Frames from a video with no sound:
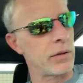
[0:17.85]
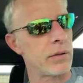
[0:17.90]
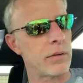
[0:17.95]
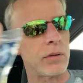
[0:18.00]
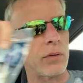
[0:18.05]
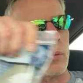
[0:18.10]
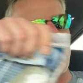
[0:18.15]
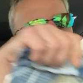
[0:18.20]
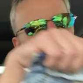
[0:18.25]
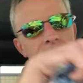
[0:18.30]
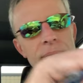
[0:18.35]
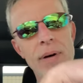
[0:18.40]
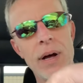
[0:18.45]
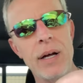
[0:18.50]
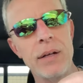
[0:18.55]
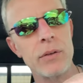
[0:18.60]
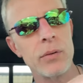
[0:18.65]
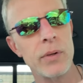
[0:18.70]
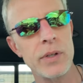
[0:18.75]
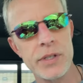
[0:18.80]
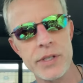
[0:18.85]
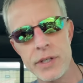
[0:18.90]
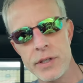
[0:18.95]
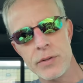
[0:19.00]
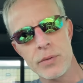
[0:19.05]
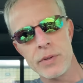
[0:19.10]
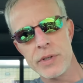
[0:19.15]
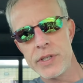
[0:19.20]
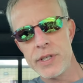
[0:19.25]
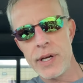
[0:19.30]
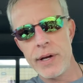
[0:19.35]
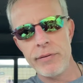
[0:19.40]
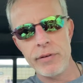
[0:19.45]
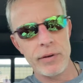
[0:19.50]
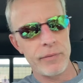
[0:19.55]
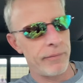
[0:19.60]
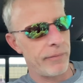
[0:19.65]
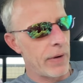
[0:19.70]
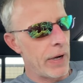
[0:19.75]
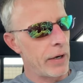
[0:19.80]
25, 26,
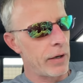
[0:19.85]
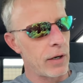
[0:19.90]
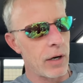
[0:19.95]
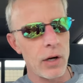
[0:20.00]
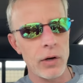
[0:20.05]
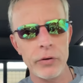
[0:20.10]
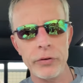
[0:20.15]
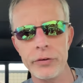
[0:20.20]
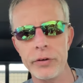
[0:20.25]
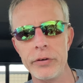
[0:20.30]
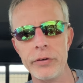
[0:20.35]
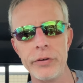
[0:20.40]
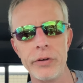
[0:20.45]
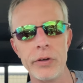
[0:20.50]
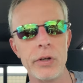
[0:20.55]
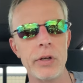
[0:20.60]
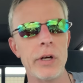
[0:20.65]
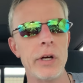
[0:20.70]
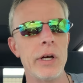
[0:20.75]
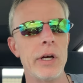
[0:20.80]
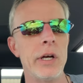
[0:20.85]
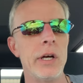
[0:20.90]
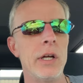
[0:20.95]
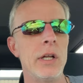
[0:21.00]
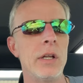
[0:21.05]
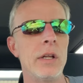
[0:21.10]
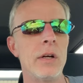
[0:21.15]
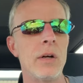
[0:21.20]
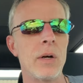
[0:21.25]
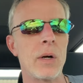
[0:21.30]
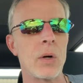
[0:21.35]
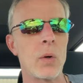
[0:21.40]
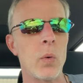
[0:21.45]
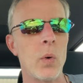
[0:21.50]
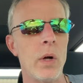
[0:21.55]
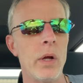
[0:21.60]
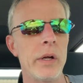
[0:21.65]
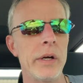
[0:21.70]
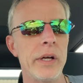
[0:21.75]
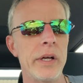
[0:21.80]
27 better holsters, and their
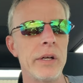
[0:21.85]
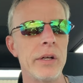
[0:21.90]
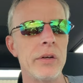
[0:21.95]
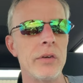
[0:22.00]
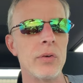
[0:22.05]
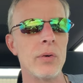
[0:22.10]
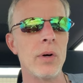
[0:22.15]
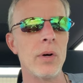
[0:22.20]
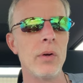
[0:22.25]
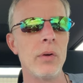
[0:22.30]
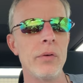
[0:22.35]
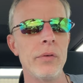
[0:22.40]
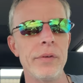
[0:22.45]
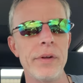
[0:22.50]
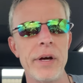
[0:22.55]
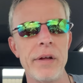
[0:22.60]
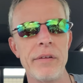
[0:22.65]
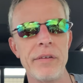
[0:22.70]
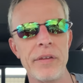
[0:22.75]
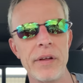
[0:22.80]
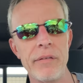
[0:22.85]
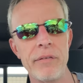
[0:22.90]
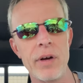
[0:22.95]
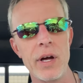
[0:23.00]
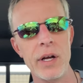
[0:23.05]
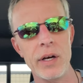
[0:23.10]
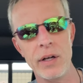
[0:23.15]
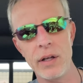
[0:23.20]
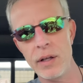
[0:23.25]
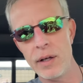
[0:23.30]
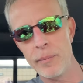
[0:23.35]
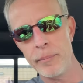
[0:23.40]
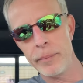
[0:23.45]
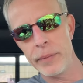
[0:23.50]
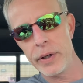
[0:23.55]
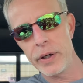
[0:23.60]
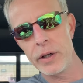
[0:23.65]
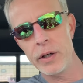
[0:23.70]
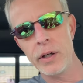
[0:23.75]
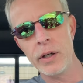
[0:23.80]
quality control. Now that they've gotten a lot
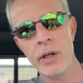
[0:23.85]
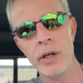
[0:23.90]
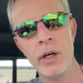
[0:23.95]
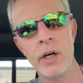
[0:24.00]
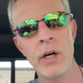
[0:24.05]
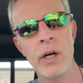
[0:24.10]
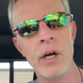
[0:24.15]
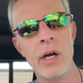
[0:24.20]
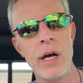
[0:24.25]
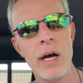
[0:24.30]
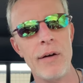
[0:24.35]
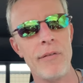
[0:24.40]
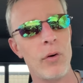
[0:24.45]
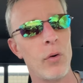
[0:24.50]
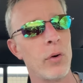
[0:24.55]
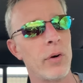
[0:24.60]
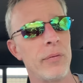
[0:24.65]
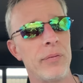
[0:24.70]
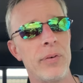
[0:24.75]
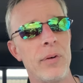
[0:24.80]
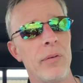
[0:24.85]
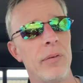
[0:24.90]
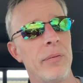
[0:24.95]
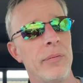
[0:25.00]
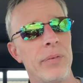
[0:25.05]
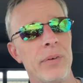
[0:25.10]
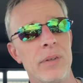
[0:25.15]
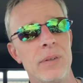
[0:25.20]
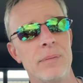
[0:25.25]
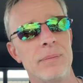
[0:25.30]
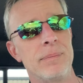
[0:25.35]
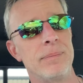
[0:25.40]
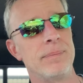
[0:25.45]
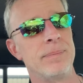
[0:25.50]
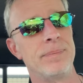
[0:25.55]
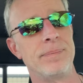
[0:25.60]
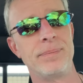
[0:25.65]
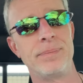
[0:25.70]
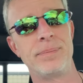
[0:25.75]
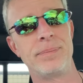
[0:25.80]
bigger, I've ordered from them for
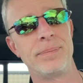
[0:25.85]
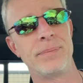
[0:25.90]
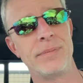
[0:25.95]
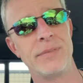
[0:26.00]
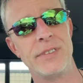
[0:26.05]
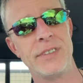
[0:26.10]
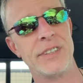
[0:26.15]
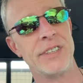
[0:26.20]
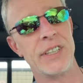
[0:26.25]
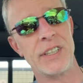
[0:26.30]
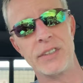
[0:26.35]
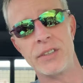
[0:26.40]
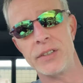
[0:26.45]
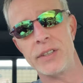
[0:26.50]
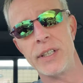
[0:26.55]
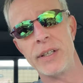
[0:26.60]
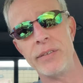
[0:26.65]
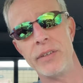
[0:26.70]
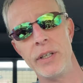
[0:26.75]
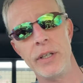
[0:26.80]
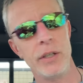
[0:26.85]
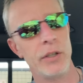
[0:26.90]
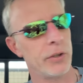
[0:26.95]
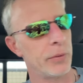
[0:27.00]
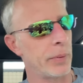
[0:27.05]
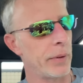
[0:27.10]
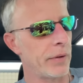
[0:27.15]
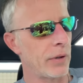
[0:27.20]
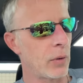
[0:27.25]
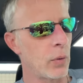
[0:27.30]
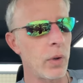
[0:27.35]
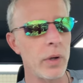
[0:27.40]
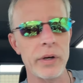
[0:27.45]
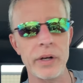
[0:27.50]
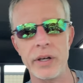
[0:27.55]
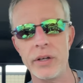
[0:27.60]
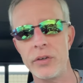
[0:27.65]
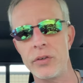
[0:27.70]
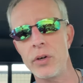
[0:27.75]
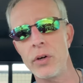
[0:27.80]
six or seven years, but their
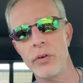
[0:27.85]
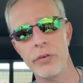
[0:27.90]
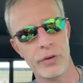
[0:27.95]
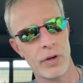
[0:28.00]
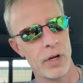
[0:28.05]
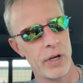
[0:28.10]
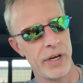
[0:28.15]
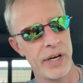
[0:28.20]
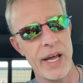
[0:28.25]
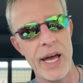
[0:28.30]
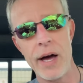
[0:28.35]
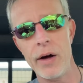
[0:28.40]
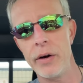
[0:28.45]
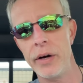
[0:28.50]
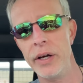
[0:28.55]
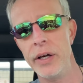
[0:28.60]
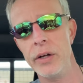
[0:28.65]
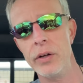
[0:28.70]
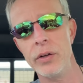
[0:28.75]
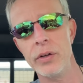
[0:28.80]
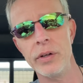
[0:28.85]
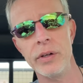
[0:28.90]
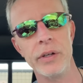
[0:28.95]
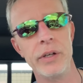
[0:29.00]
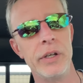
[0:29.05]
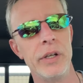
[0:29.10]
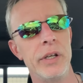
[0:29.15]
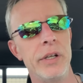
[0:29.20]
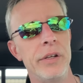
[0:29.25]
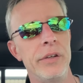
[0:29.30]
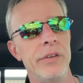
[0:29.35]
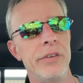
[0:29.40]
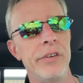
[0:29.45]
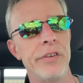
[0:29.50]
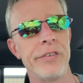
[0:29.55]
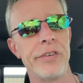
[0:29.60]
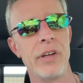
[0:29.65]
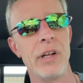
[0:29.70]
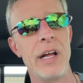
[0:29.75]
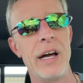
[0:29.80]
quality control's gone downhill in
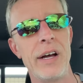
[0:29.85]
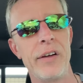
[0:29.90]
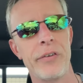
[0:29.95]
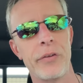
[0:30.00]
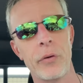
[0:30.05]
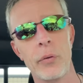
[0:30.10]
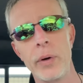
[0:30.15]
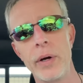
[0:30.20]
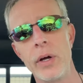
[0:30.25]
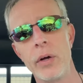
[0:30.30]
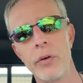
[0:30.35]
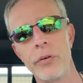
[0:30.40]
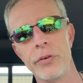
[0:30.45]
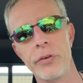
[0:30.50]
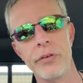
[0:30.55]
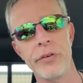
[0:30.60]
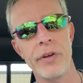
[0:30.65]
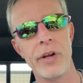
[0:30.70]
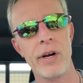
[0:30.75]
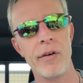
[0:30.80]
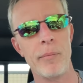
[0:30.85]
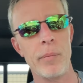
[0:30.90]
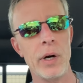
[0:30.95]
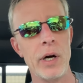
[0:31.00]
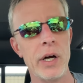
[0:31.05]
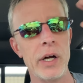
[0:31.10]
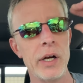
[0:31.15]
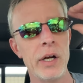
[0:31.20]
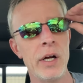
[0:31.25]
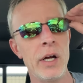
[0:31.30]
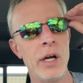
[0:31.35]
just the last three holsters that I bought.